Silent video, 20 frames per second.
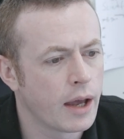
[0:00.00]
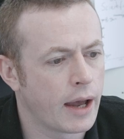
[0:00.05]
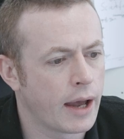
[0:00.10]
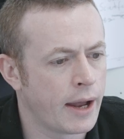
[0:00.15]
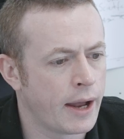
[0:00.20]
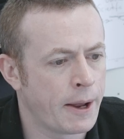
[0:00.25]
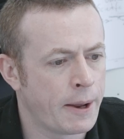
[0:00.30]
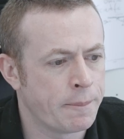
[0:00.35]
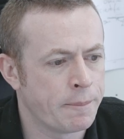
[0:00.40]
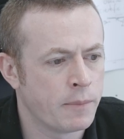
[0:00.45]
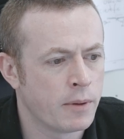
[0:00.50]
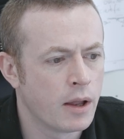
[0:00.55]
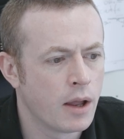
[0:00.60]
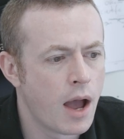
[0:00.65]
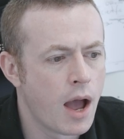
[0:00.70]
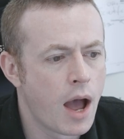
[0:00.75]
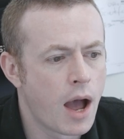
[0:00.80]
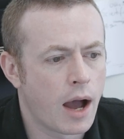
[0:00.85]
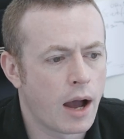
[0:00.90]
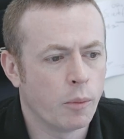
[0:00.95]
Um,
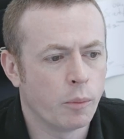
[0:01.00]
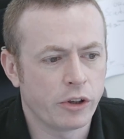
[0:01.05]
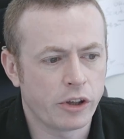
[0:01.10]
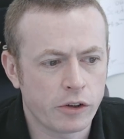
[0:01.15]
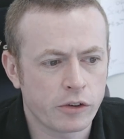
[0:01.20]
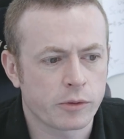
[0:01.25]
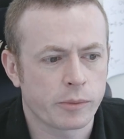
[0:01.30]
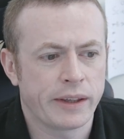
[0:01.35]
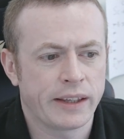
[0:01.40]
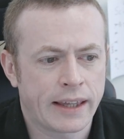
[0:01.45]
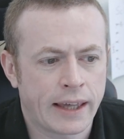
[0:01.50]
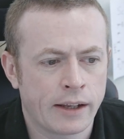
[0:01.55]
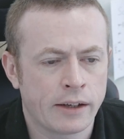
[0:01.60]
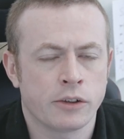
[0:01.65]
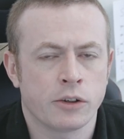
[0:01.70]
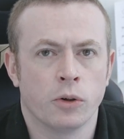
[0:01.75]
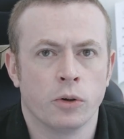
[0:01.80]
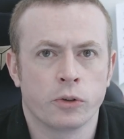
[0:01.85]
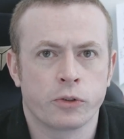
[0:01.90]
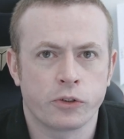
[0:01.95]
and we use them in
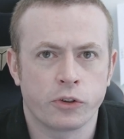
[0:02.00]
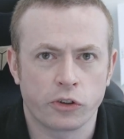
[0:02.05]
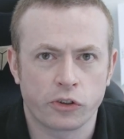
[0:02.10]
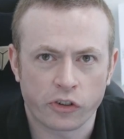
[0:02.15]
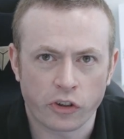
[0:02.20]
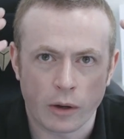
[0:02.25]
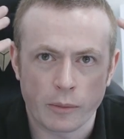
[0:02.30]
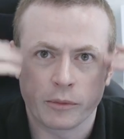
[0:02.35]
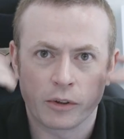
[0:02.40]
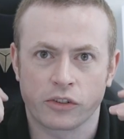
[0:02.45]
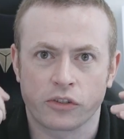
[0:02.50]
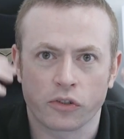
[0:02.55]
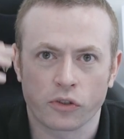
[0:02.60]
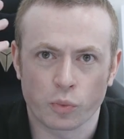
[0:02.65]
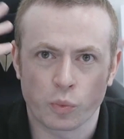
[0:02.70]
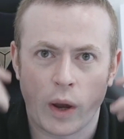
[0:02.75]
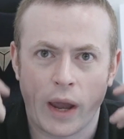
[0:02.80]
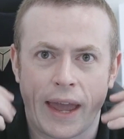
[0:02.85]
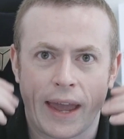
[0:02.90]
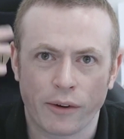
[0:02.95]
Kendos to stop the
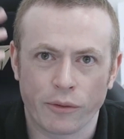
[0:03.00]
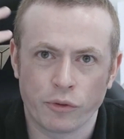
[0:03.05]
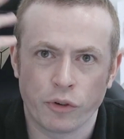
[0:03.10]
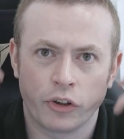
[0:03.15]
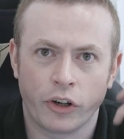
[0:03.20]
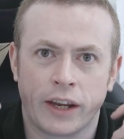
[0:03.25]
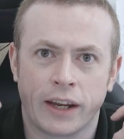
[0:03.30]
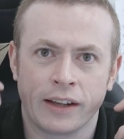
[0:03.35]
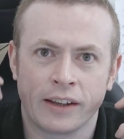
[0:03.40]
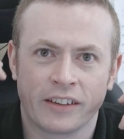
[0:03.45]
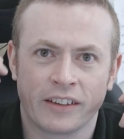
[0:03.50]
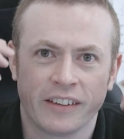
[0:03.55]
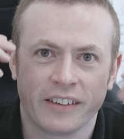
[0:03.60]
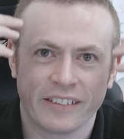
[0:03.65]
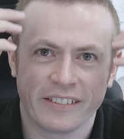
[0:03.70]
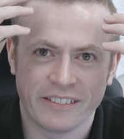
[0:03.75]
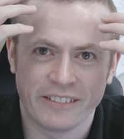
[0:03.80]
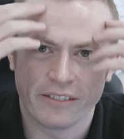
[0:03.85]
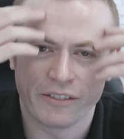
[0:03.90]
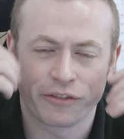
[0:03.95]
sweat running
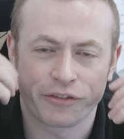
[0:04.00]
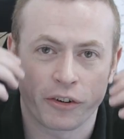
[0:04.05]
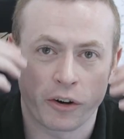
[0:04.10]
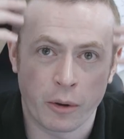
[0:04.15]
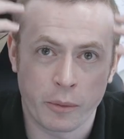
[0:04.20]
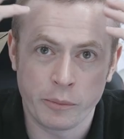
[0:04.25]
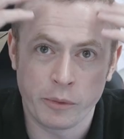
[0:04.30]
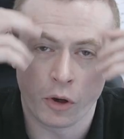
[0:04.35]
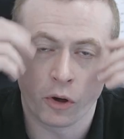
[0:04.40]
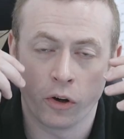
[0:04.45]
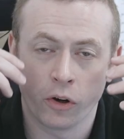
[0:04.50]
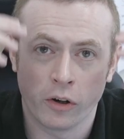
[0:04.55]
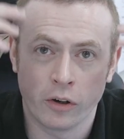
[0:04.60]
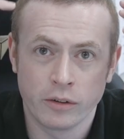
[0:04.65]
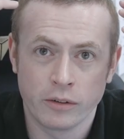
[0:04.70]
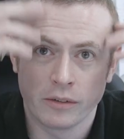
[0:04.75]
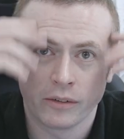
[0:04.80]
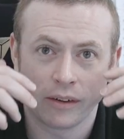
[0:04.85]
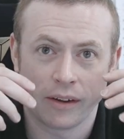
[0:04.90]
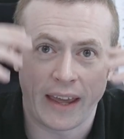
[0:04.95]
from
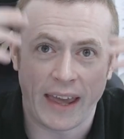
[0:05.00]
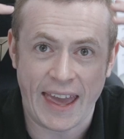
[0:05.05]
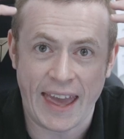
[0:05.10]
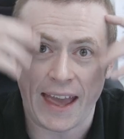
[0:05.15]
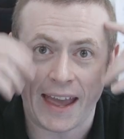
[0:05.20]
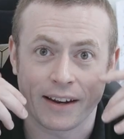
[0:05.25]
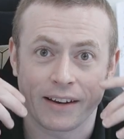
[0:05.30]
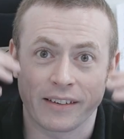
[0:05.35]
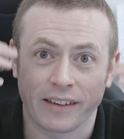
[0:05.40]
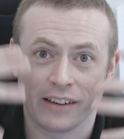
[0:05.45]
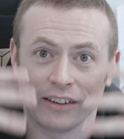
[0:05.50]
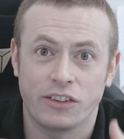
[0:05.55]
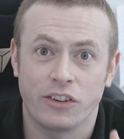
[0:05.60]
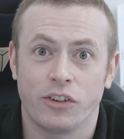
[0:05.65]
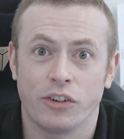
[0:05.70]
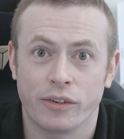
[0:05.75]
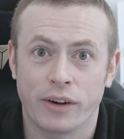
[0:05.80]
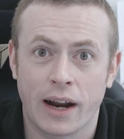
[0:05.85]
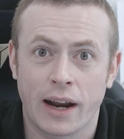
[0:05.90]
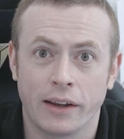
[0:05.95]
your head
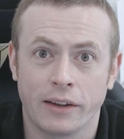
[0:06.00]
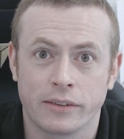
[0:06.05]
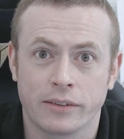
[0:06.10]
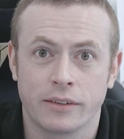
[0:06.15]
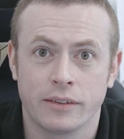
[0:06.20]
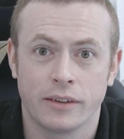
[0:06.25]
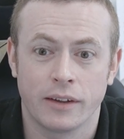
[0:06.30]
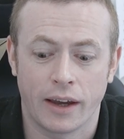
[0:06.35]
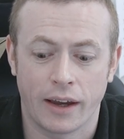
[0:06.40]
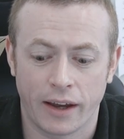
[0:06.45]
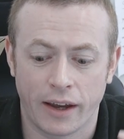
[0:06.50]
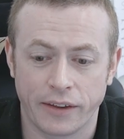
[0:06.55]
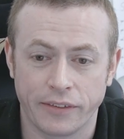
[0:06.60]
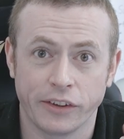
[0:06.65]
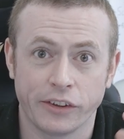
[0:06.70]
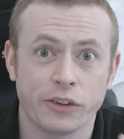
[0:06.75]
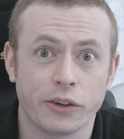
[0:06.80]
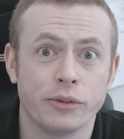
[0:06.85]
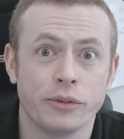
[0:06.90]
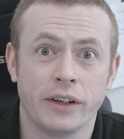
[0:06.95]
into your eyes. Uh,
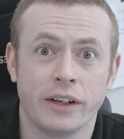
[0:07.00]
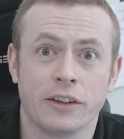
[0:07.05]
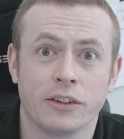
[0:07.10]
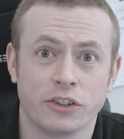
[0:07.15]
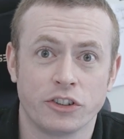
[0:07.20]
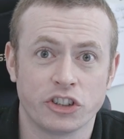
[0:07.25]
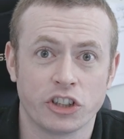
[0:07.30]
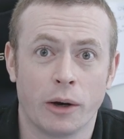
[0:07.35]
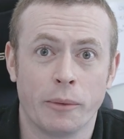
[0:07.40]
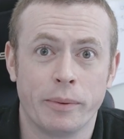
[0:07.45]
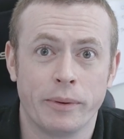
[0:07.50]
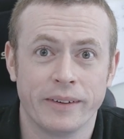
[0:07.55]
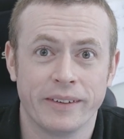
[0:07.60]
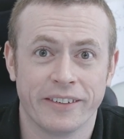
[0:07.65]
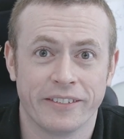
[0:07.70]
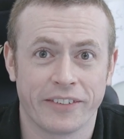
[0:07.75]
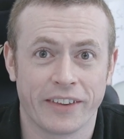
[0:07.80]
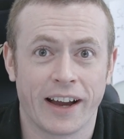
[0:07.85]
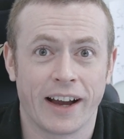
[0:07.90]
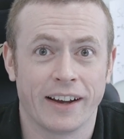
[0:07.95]
and they do a really good job
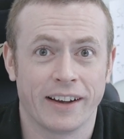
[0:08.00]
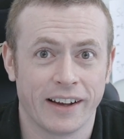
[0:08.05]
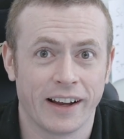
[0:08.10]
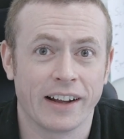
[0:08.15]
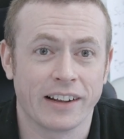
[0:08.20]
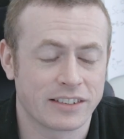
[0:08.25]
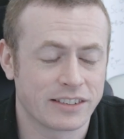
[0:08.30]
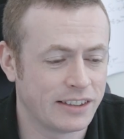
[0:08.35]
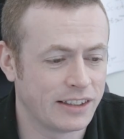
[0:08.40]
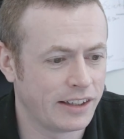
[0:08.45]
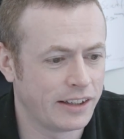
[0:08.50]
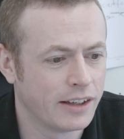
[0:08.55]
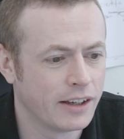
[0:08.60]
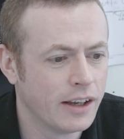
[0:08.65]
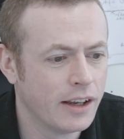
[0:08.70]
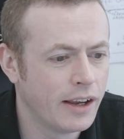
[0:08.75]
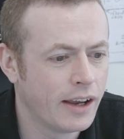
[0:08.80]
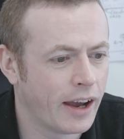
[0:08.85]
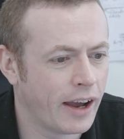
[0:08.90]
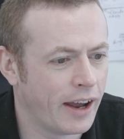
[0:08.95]
of that, actually.
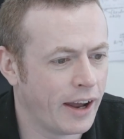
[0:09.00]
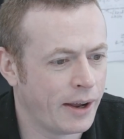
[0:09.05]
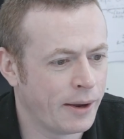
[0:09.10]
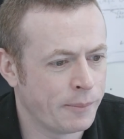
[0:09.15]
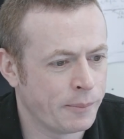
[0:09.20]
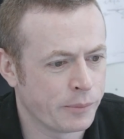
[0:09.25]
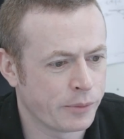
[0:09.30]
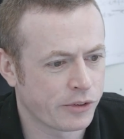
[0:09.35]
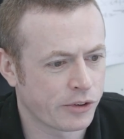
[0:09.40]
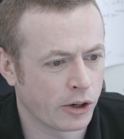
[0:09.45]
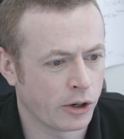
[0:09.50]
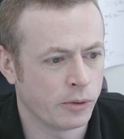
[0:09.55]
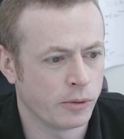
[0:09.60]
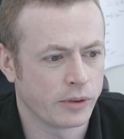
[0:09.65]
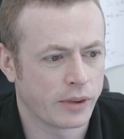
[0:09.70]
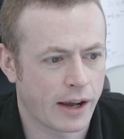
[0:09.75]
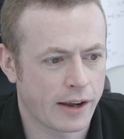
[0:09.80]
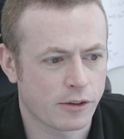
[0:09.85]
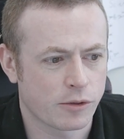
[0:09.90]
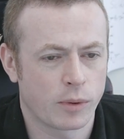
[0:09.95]
Um,
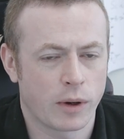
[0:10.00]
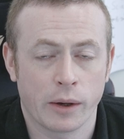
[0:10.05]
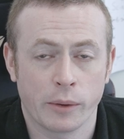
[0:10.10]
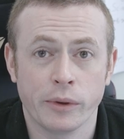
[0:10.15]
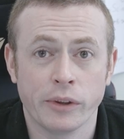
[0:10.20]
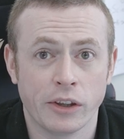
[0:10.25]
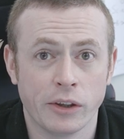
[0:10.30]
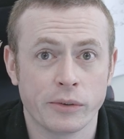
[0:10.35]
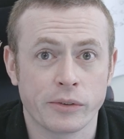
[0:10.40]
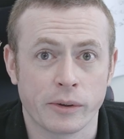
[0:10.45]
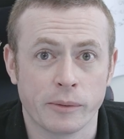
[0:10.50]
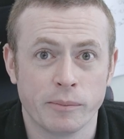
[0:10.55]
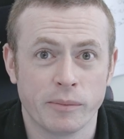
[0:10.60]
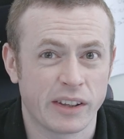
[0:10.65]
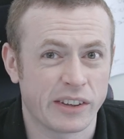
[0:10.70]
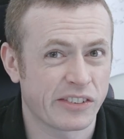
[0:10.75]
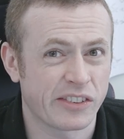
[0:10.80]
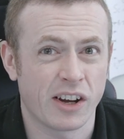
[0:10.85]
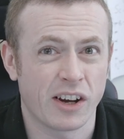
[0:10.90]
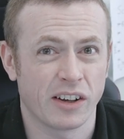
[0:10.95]
so that's why we use them.
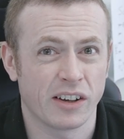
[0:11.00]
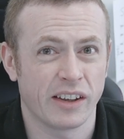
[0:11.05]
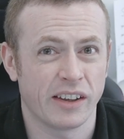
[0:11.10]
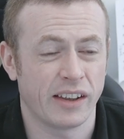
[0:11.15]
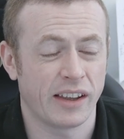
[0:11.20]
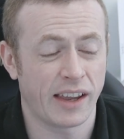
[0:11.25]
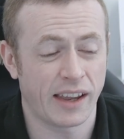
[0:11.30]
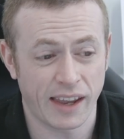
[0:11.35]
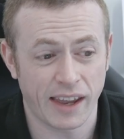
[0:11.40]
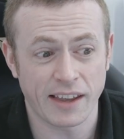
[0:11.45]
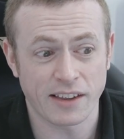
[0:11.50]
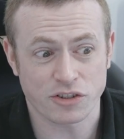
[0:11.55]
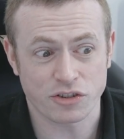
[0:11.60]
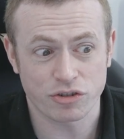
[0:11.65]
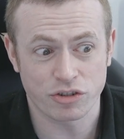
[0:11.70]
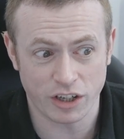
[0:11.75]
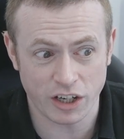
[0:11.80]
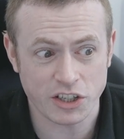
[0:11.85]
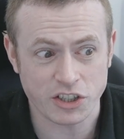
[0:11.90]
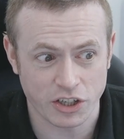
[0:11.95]
It's not, it, it is
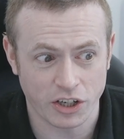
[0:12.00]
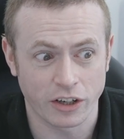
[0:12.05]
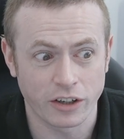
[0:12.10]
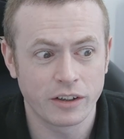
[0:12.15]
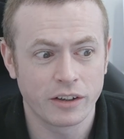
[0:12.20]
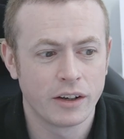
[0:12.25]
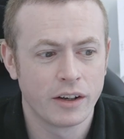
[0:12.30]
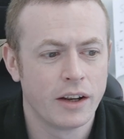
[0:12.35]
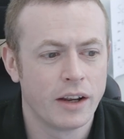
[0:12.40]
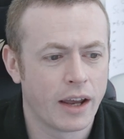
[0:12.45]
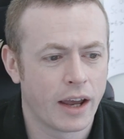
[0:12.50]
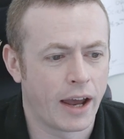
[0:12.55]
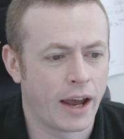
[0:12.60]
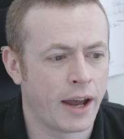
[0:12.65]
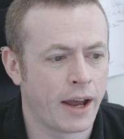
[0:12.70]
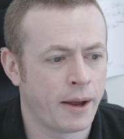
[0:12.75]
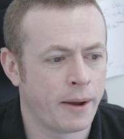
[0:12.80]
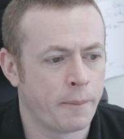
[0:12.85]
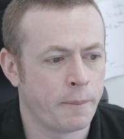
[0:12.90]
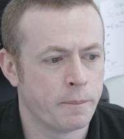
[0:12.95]
tradition,
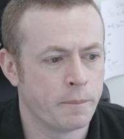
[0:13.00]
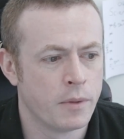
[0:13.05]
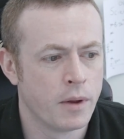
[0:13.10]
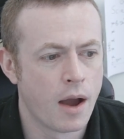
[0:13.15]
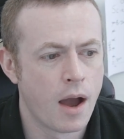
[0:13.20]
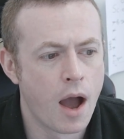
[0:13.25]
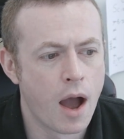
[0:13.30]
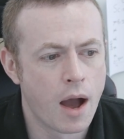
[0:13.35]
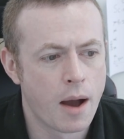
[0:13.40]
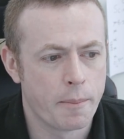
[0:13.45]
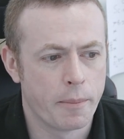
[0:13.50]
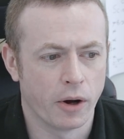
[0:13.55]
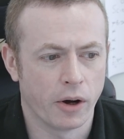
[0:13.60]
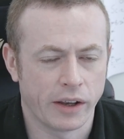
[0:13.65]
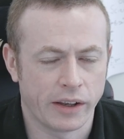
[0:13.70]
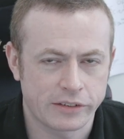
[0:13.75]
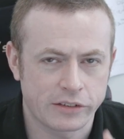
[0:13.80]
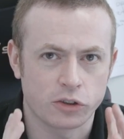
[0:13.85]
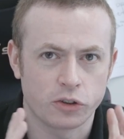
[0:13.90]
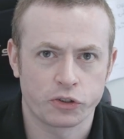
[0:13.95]
um,
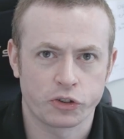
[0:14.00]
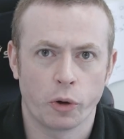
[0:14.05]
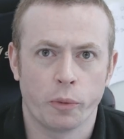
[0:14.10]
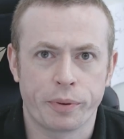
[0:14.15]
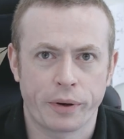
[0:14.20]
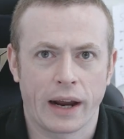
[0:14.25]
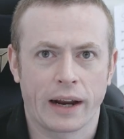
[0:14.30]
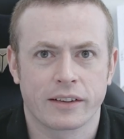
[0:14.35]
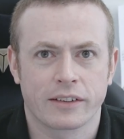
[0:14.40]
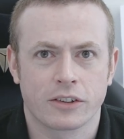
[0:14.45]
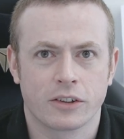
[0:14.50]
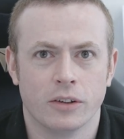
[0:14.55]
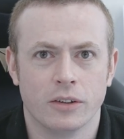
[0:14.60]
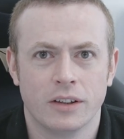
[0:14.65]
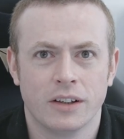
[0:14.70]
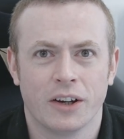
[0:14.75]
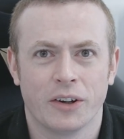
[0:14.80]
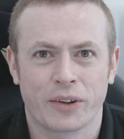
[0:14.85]
but it's also practical.